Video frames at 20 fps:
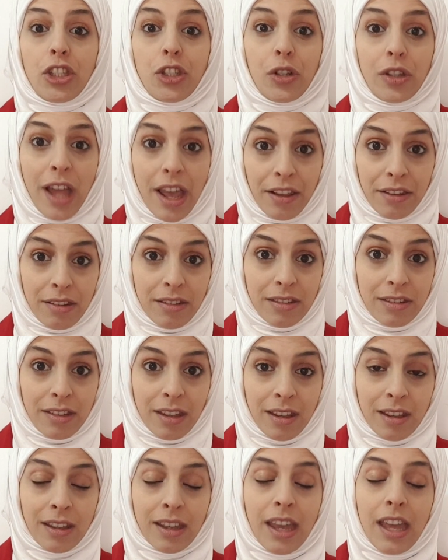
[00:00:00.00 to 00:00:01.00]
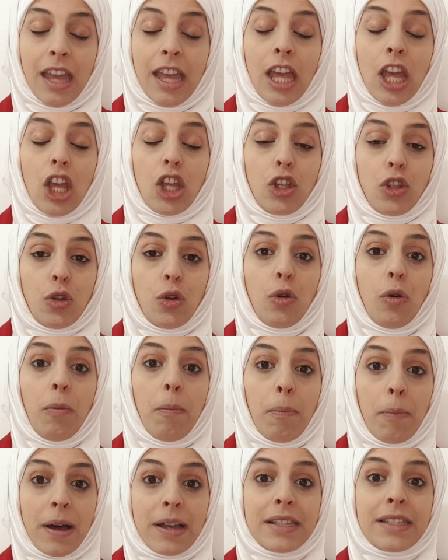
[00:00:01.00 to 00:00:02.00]
to licensing,
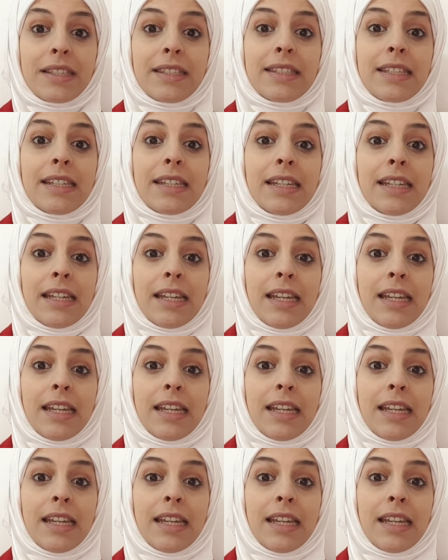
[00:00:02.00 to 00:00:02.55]
you must